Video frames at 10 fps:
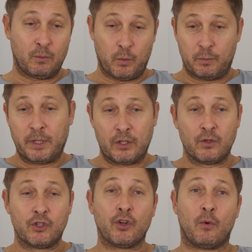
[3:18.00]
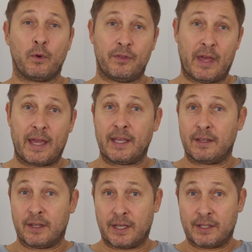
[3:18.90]
would be used with a
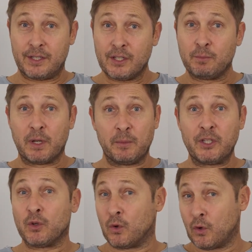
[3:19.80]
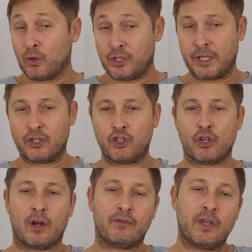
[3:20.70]
6mm or 1/4 inch
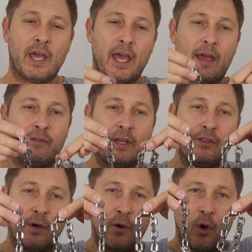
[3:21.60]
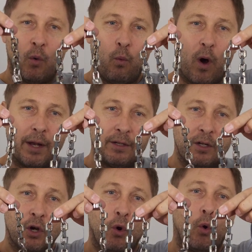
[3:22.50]
shaft, have either 1
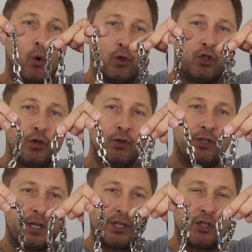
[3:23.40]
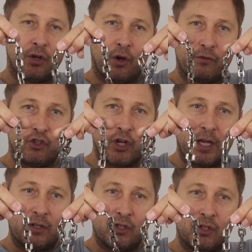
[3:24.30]
or 2 sets of
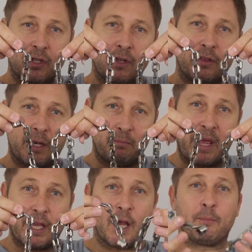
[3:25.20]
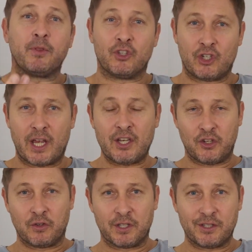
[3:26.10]
chains that make up the chain
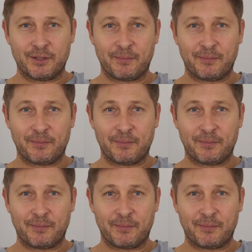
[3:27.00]
unit.